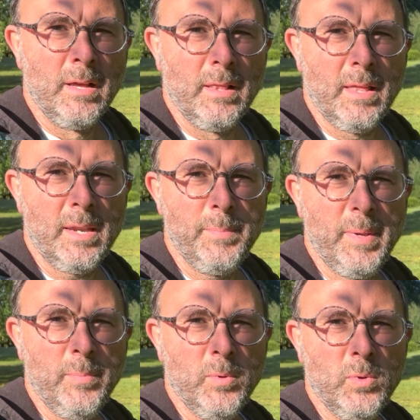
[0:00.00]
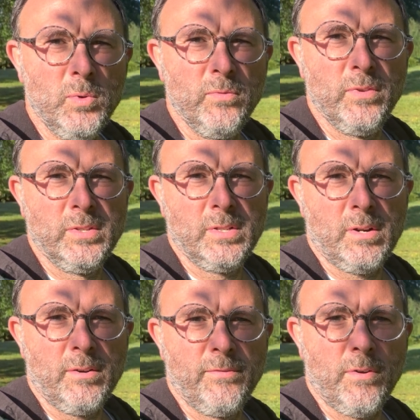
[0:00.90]
A lot of people who visit
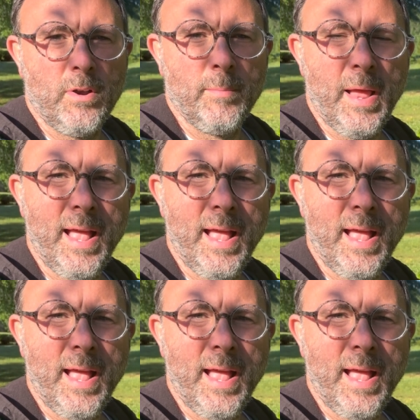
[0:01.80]
our farm